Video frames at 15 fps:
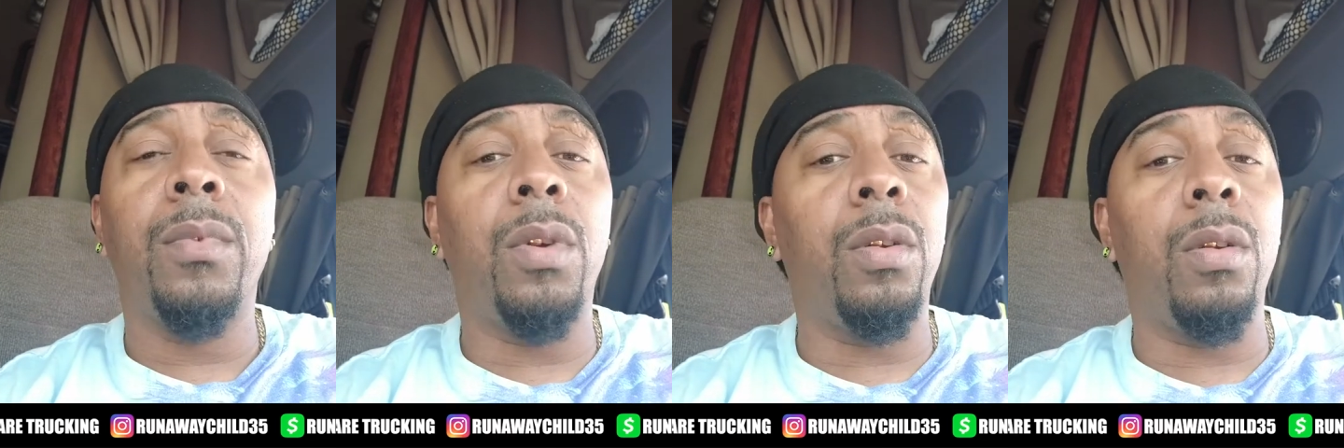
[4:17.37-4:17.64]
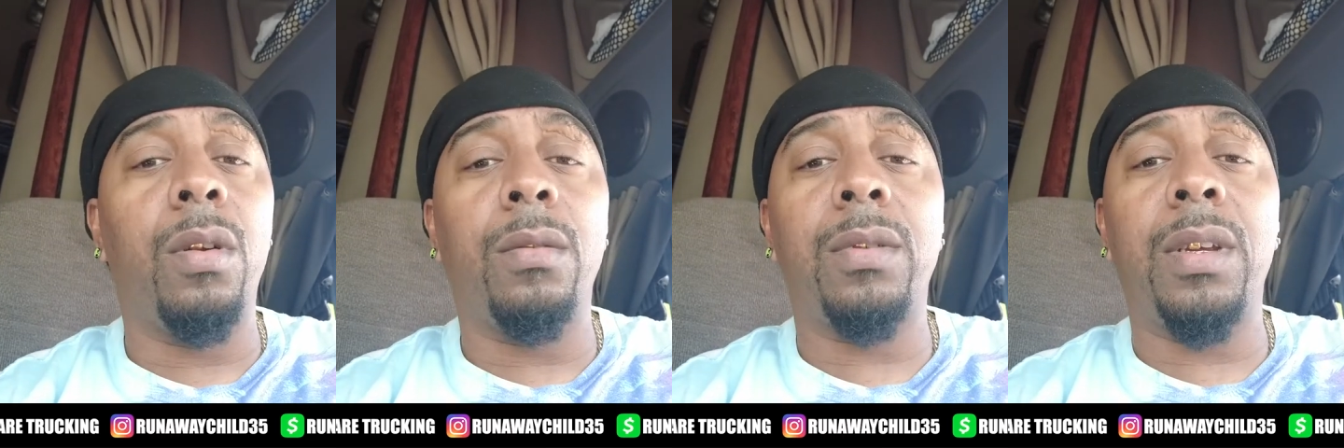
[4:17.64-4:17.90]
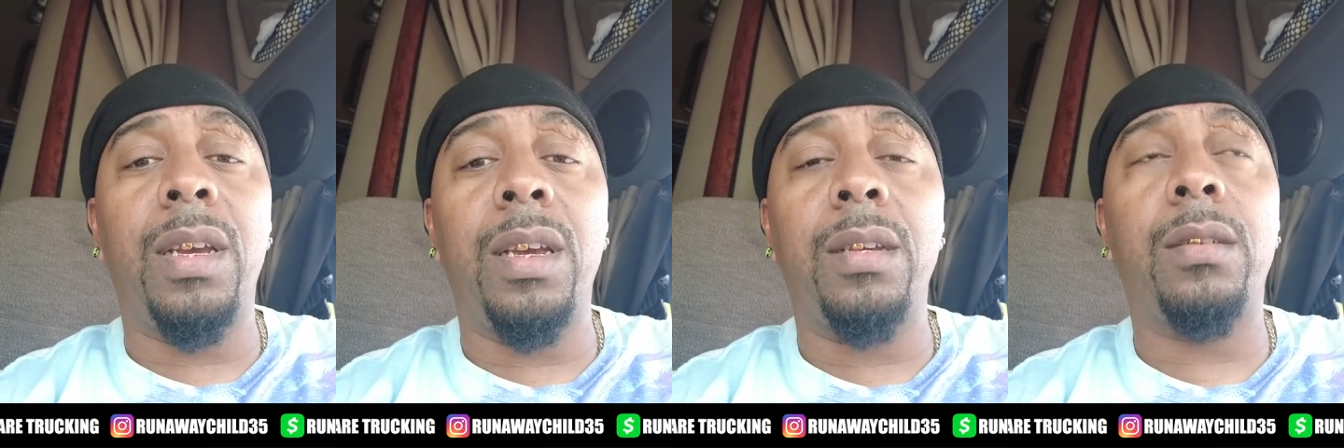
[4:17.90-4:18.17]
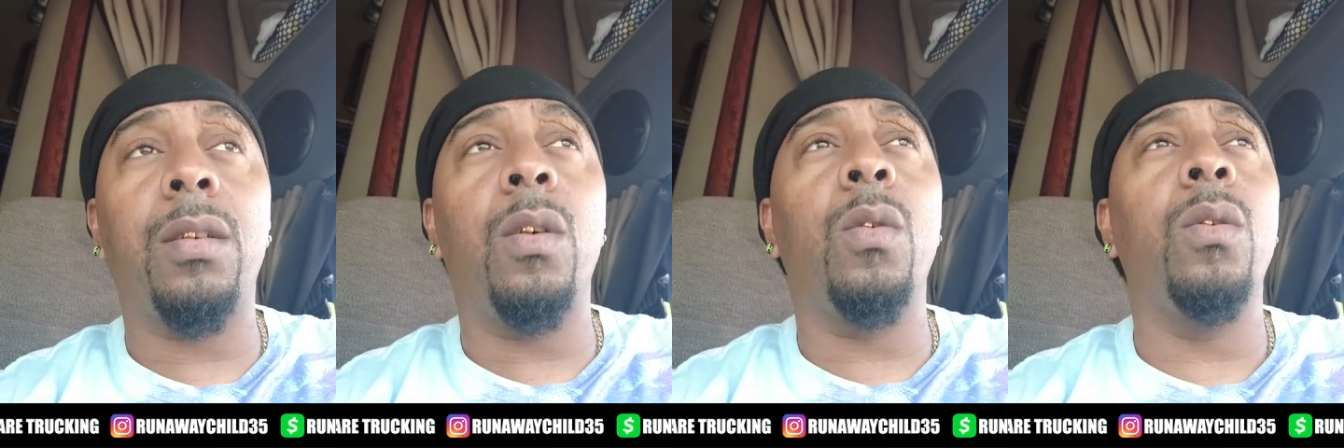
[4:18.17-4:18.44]
You know what I'm
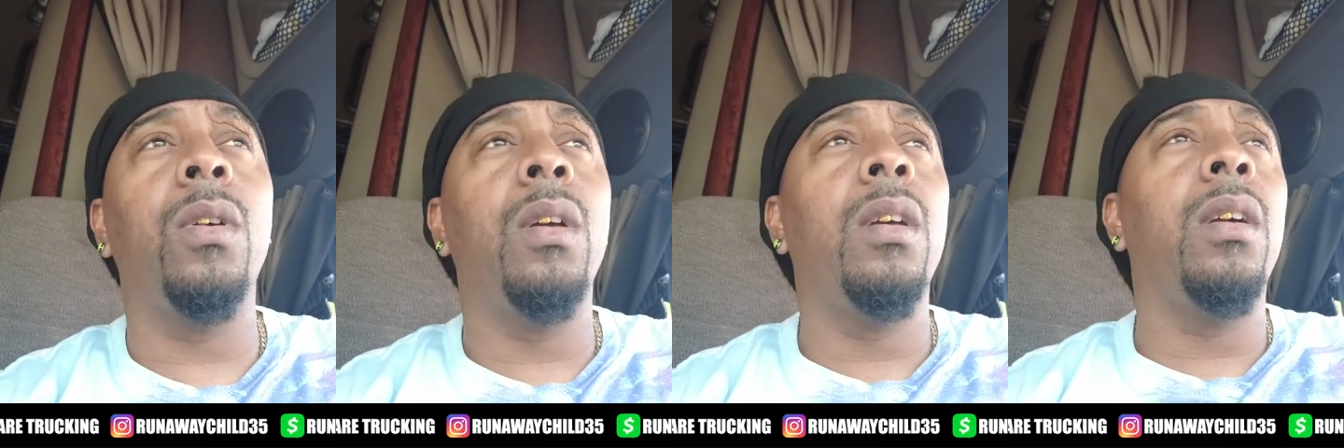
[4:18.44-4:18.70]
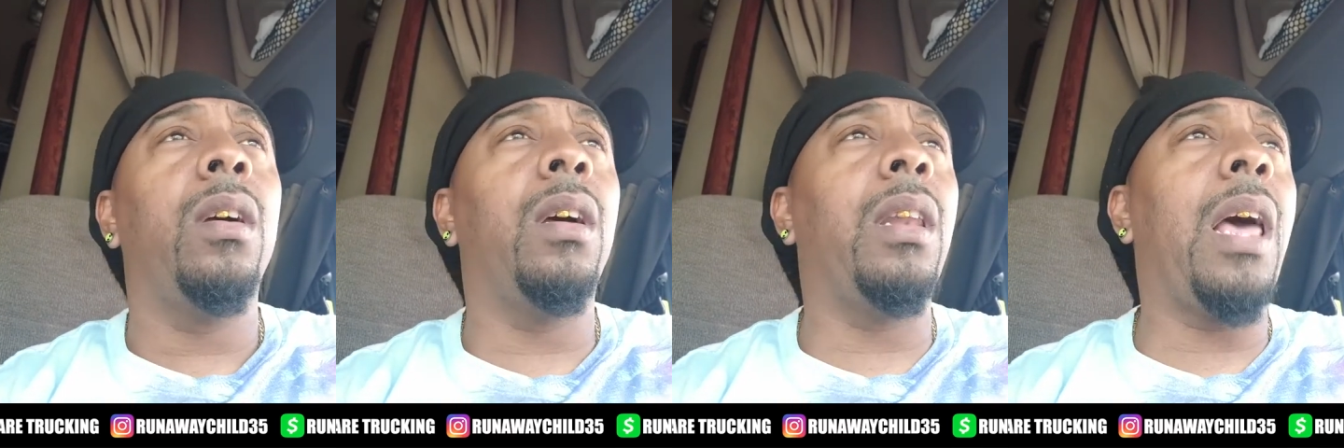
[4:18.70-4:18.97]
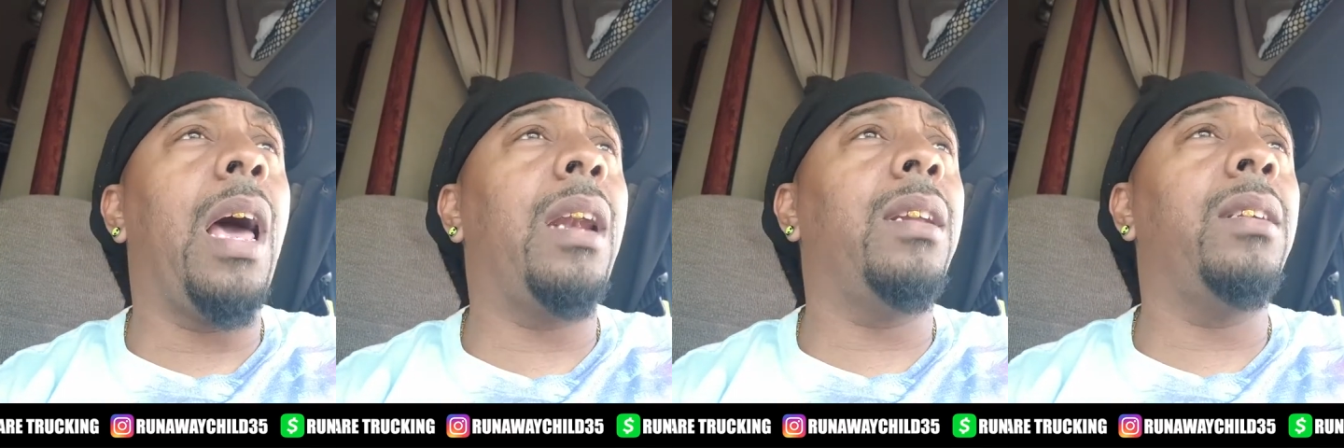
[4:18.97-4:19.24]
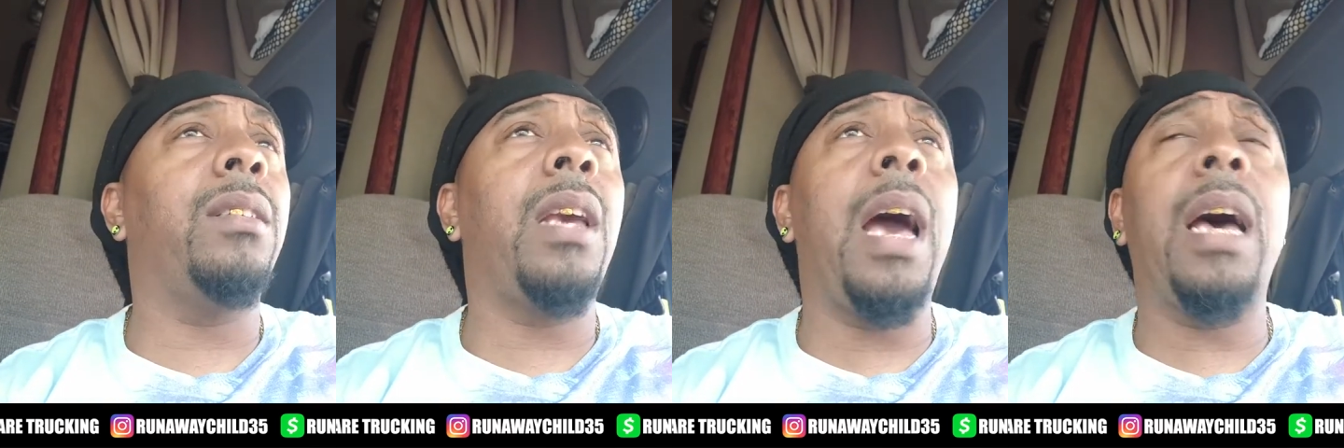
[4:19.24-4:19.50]
saying? So a lot of
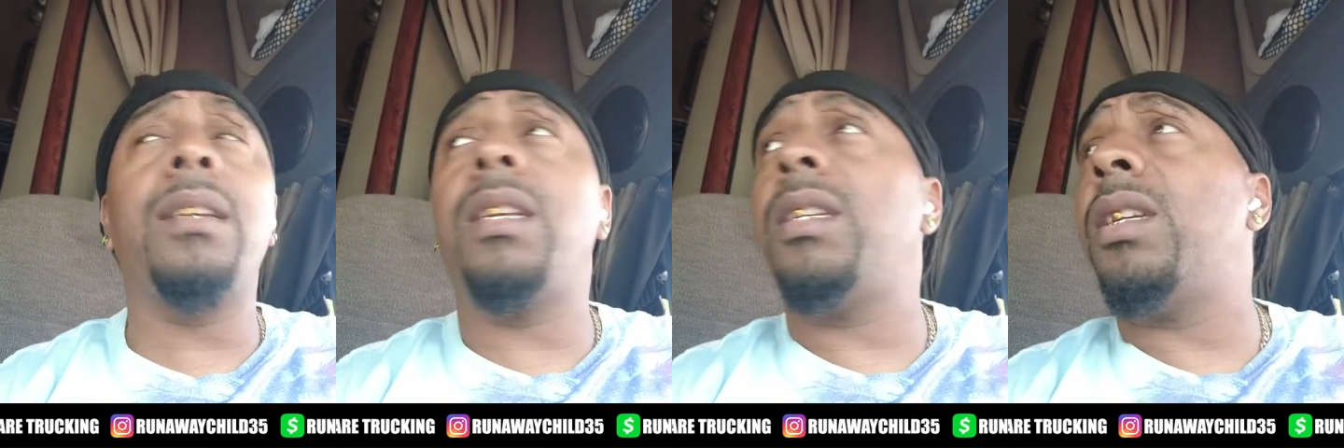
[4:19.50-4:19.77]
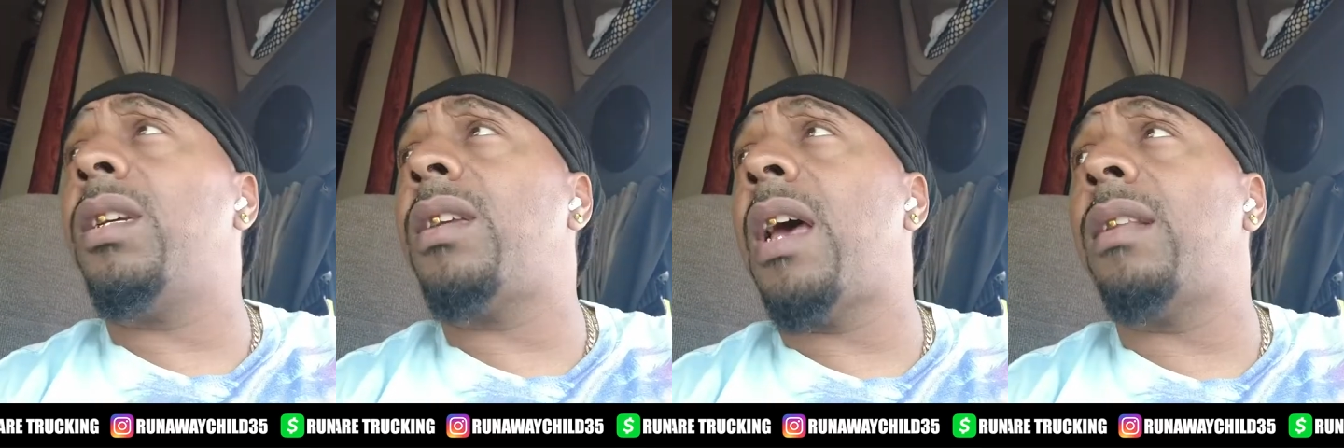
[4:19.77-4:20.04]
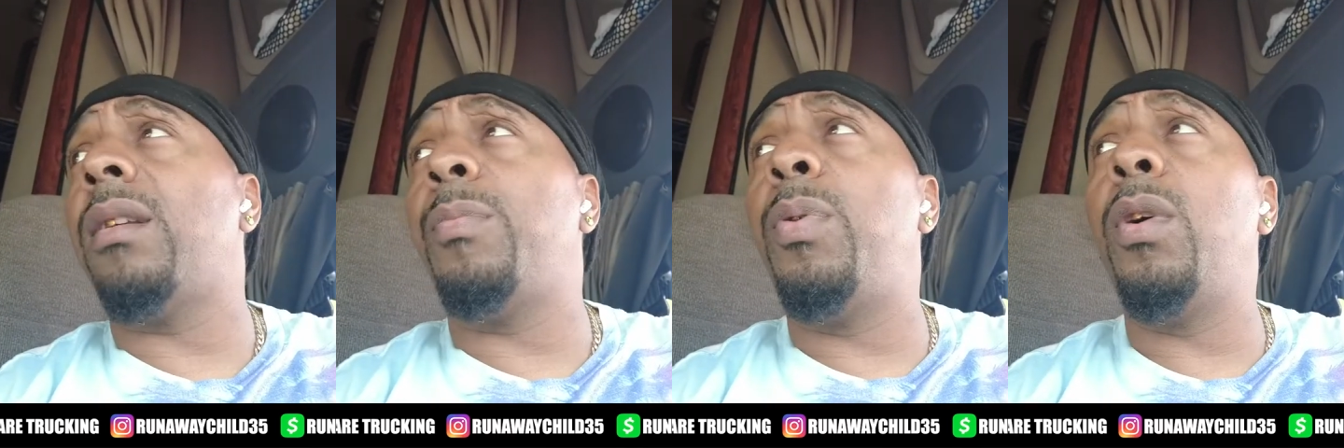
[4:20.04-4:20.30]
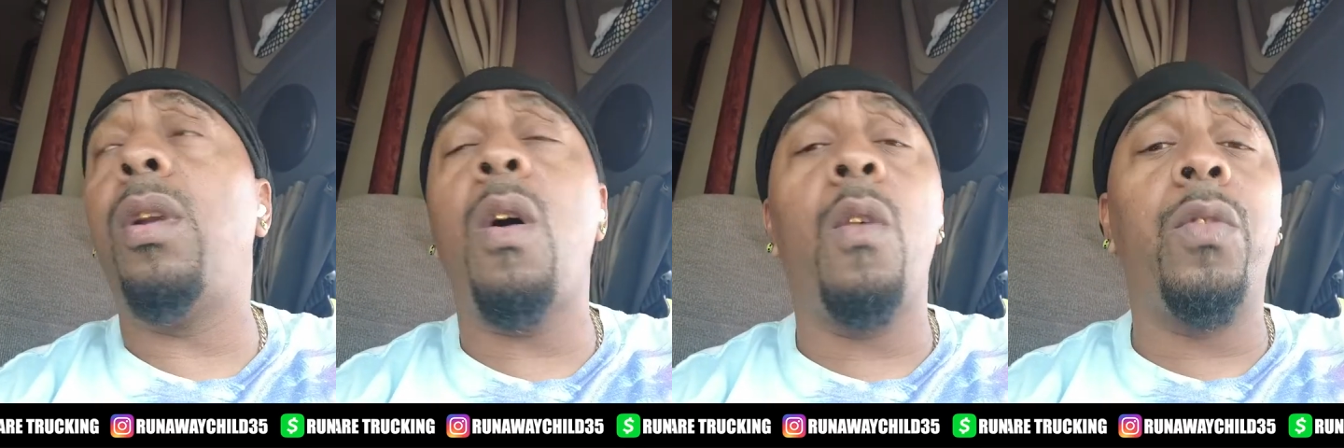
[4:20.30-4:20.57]
these guys, they just have to
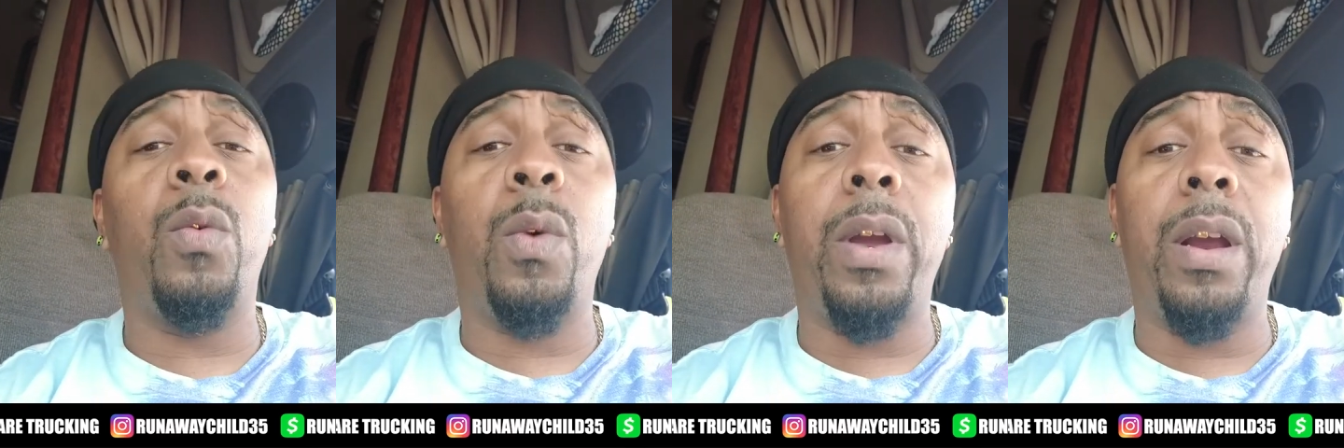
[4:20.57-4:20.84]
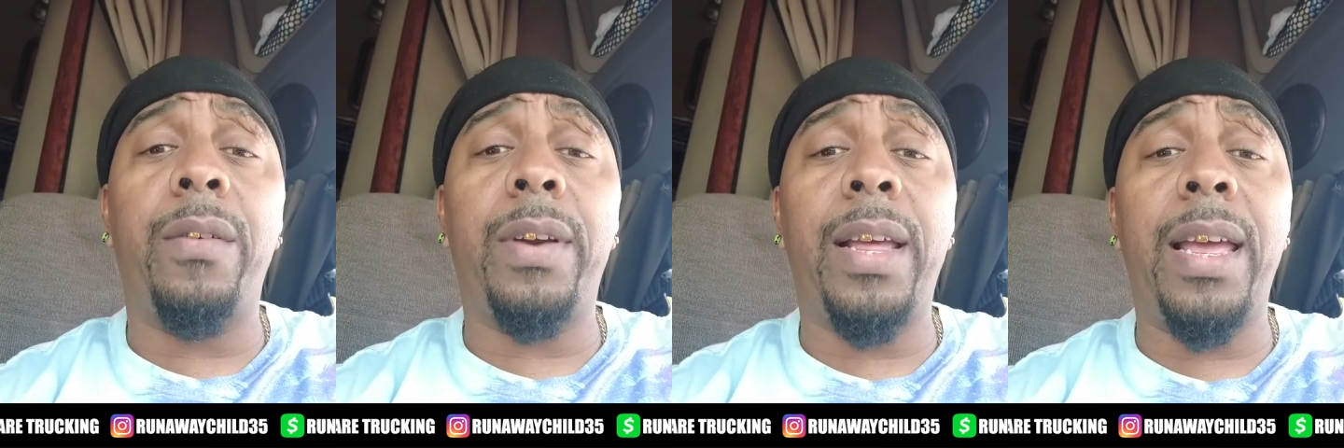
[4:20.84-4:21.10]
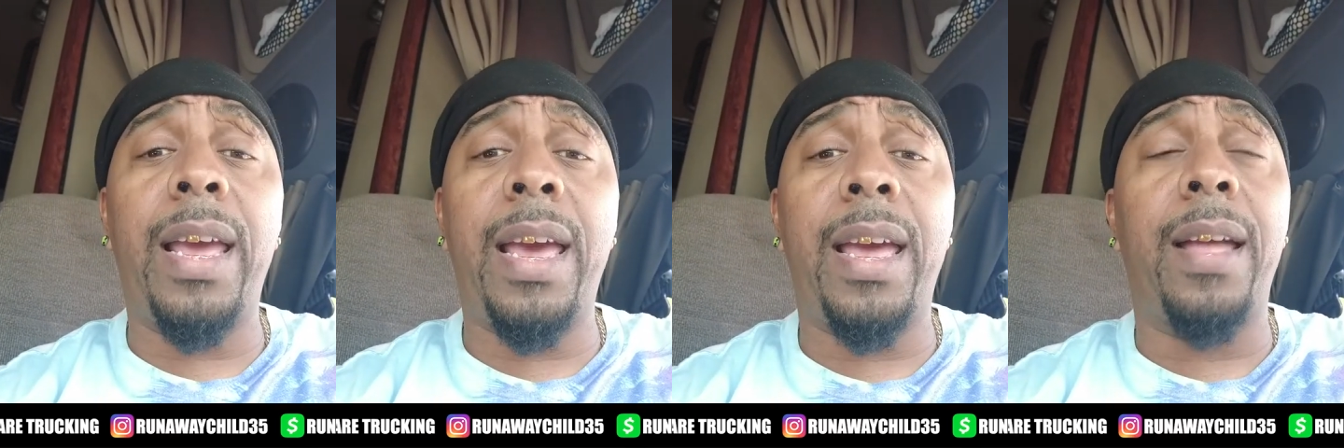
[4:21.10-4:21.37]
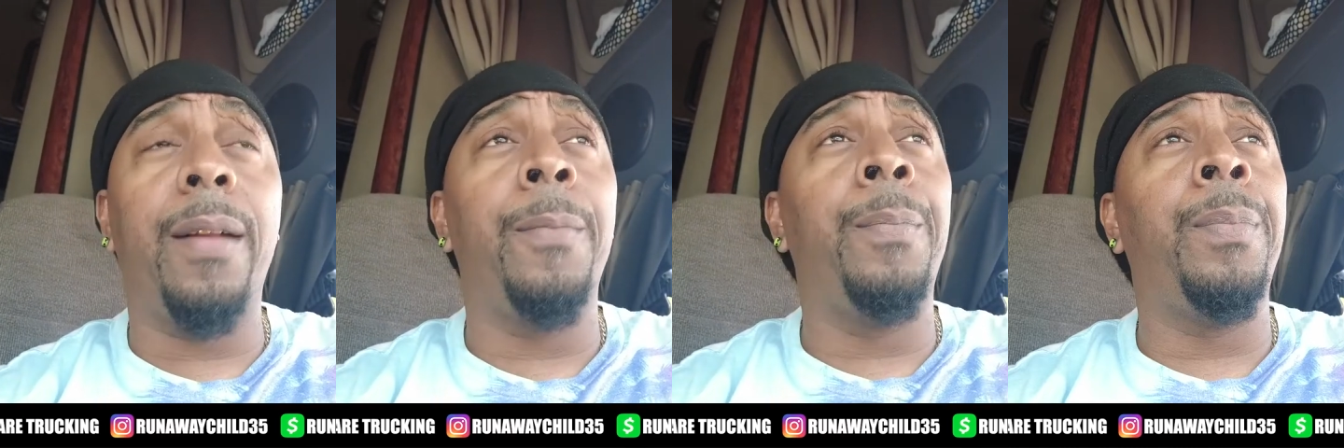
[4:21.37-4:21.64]
pull over wherever they
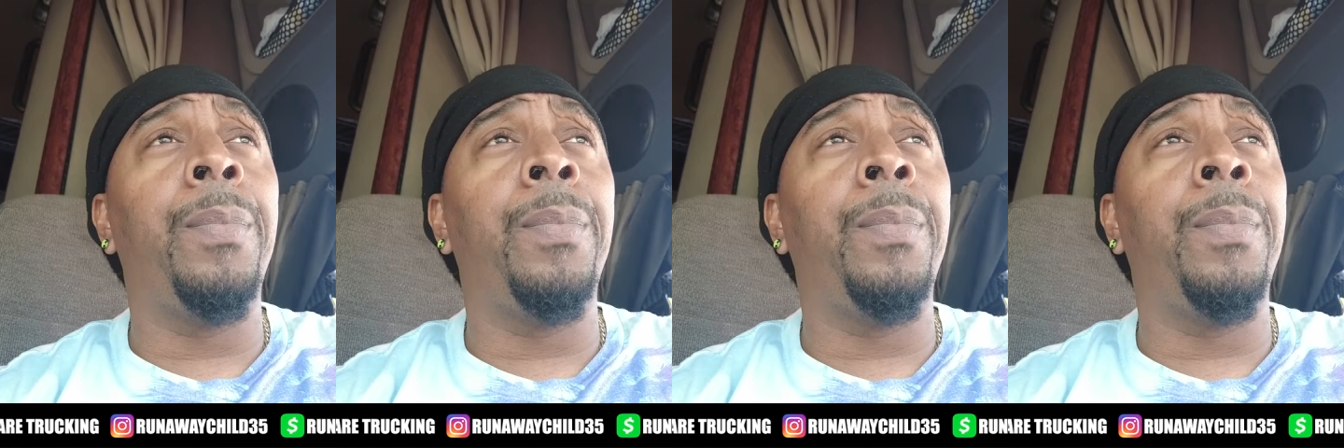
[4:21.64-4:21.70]
at,